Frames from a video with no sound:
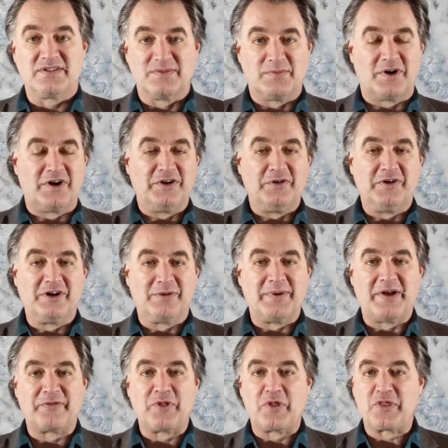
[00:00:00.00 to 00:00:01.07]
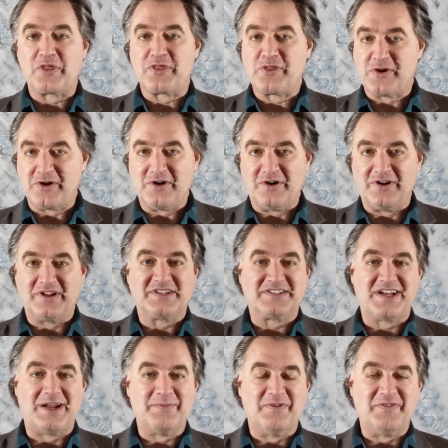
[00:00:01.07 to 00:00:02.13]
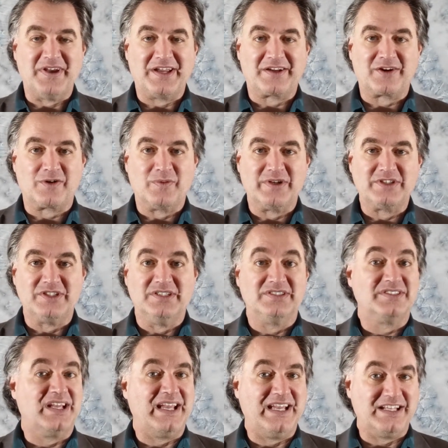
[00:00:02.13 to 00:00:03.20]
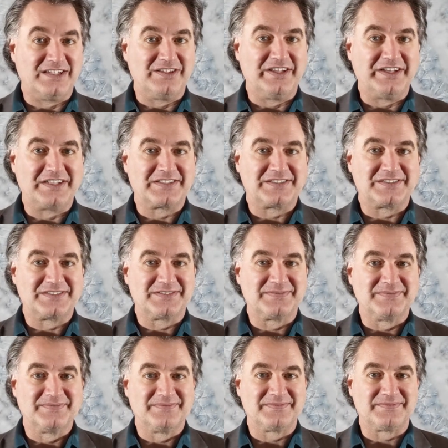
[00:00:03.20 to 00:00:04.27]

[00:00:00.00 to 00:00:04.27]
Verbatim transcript: Tomorrow you'll hear about the third type of anchor, which is analytics.